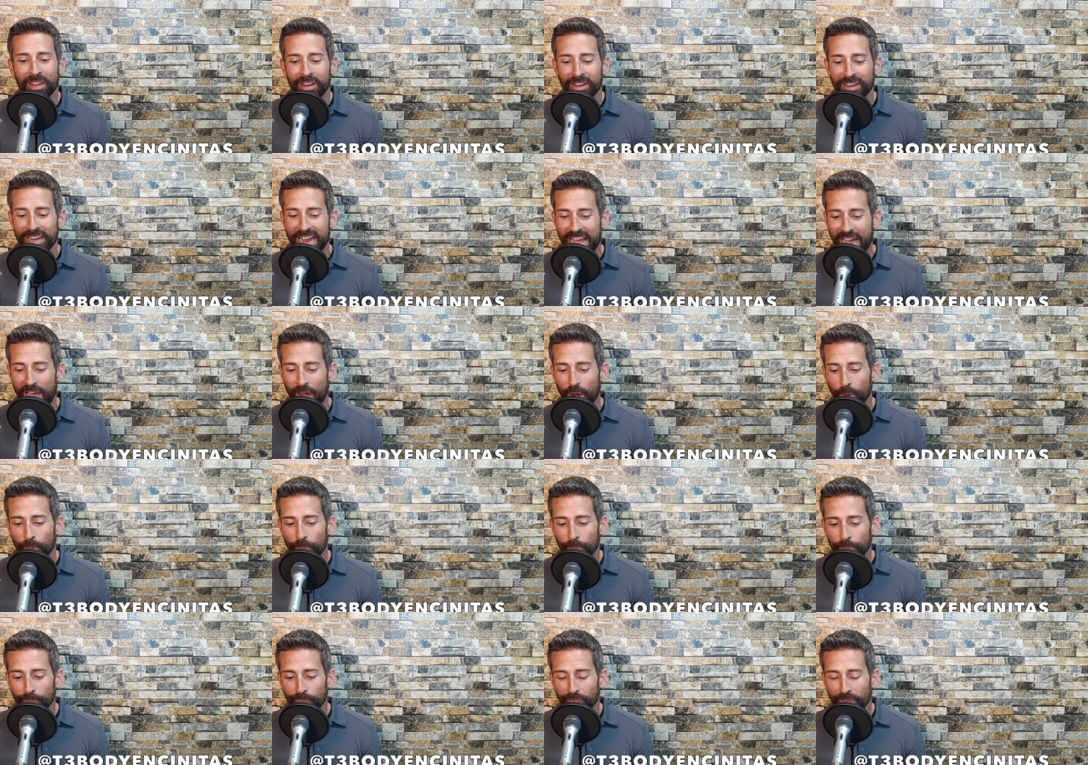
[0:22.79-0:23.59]

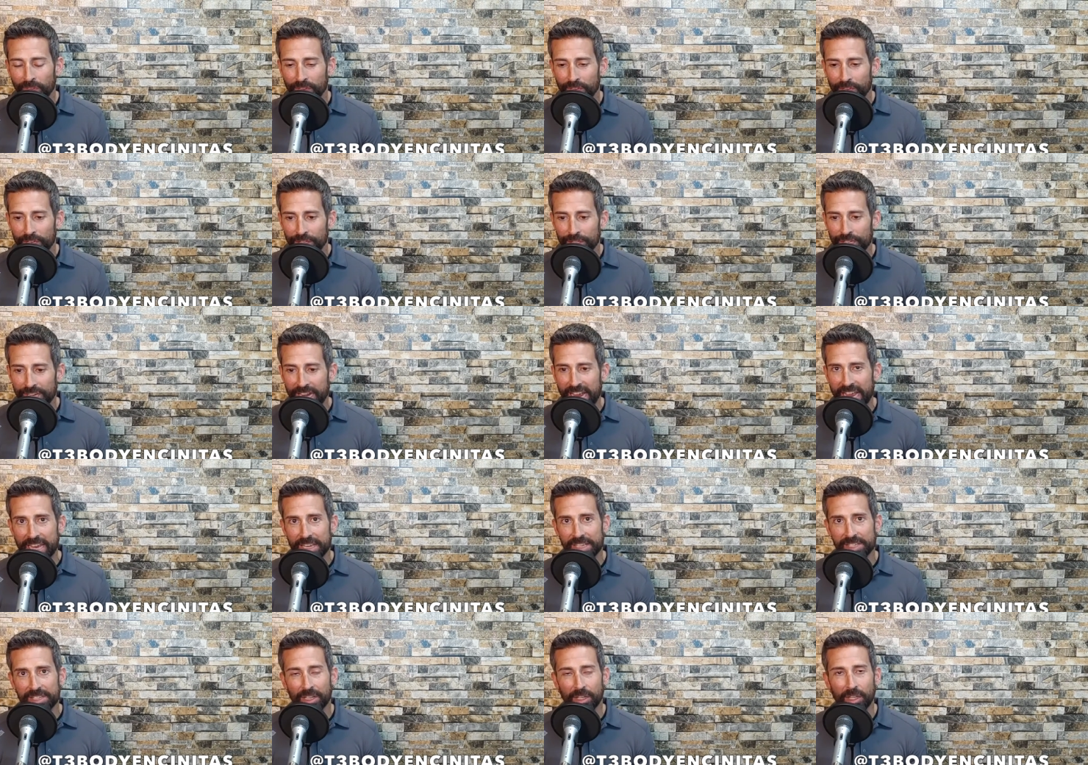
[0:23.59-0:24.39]
Now,
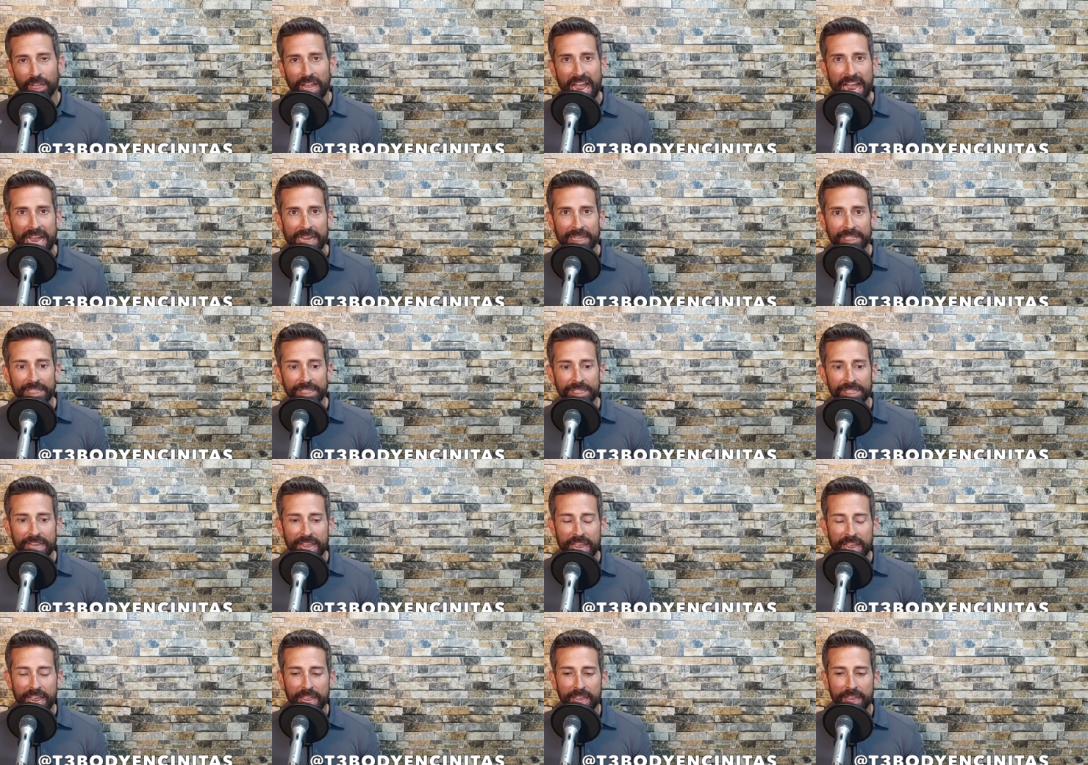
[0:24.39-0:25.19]
today is the last
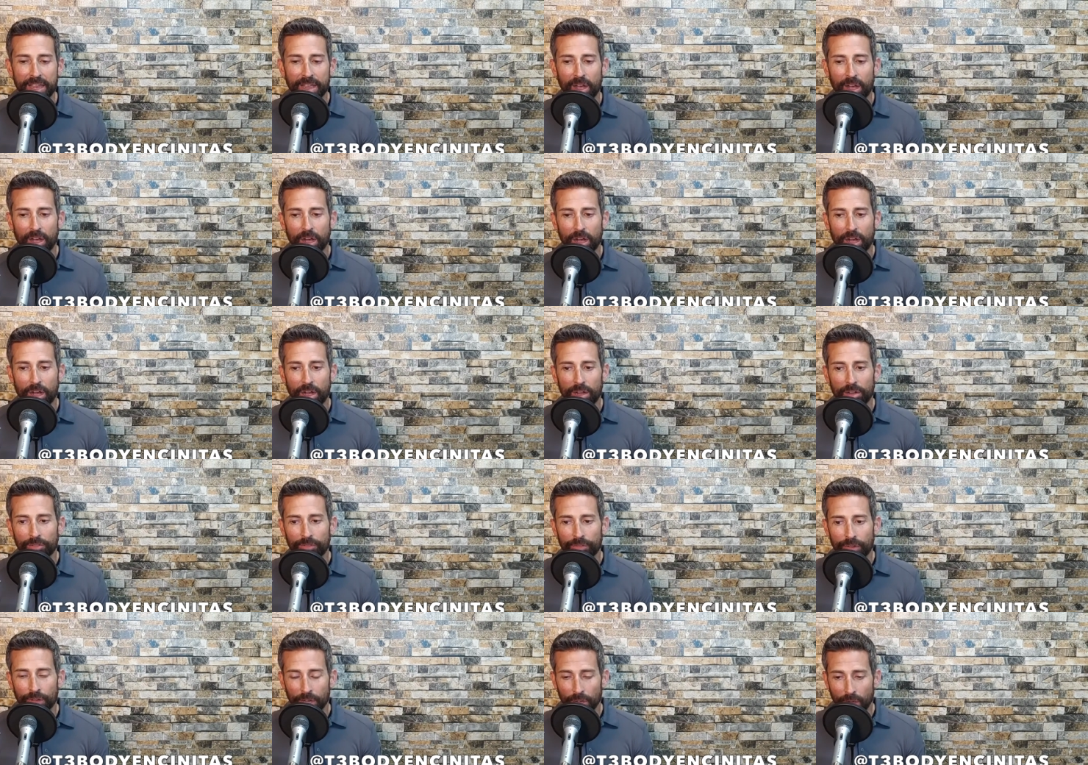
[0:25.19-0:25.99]
day of